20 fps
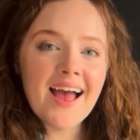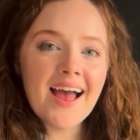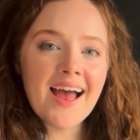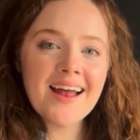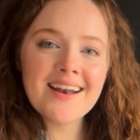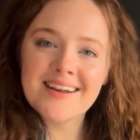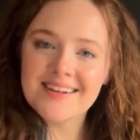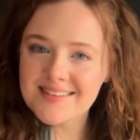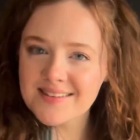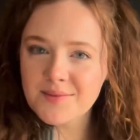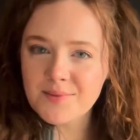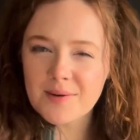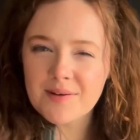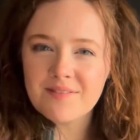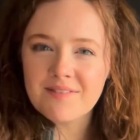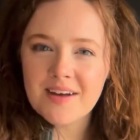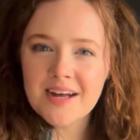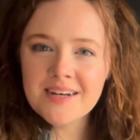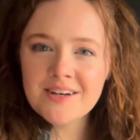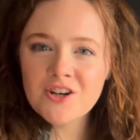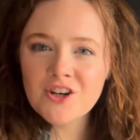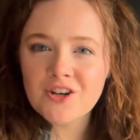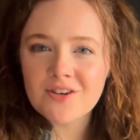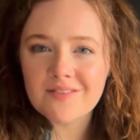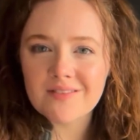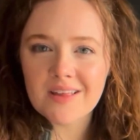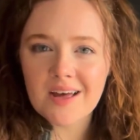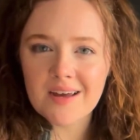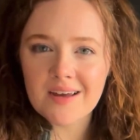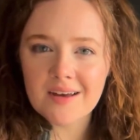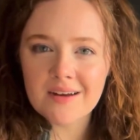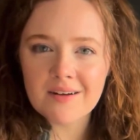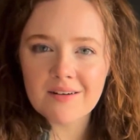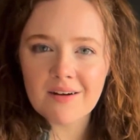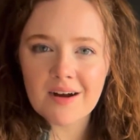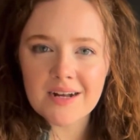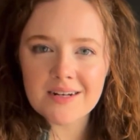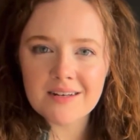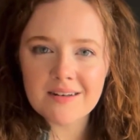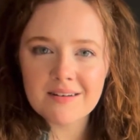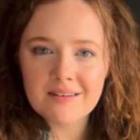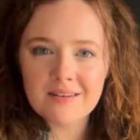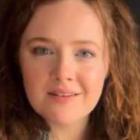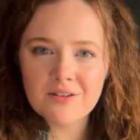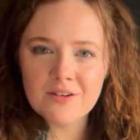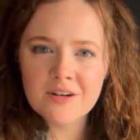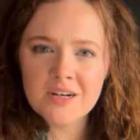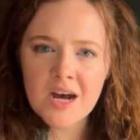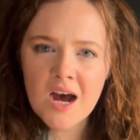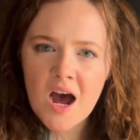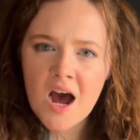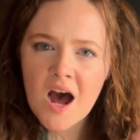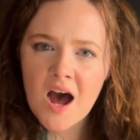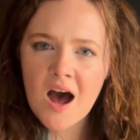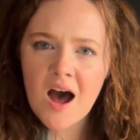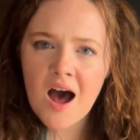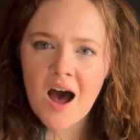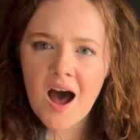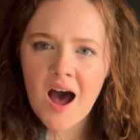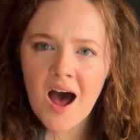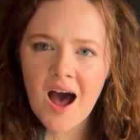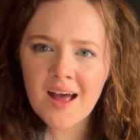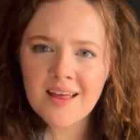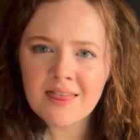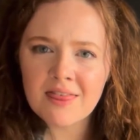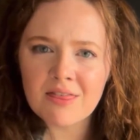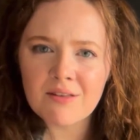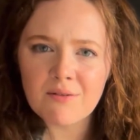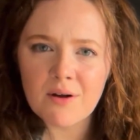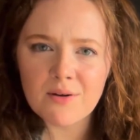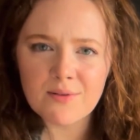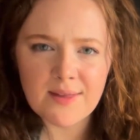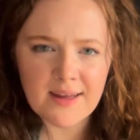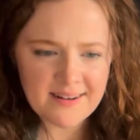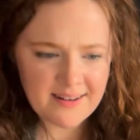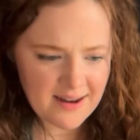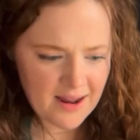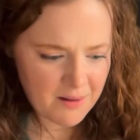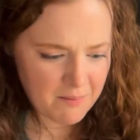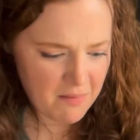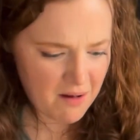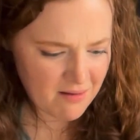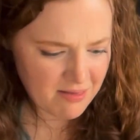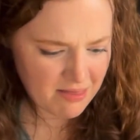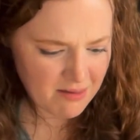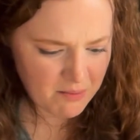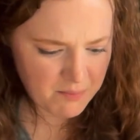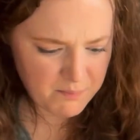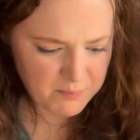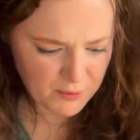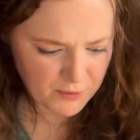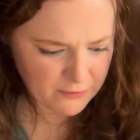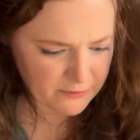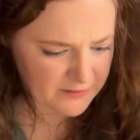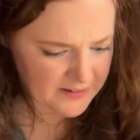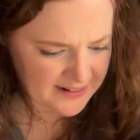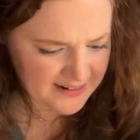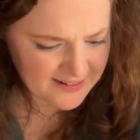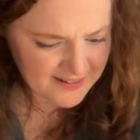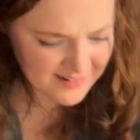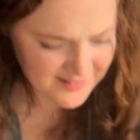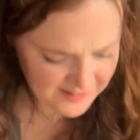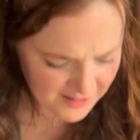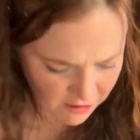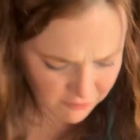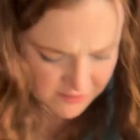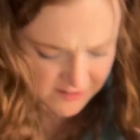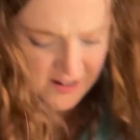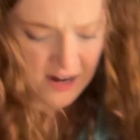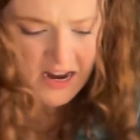And as a revenge of thy ingratitude, I throw thy name on the bruising stones,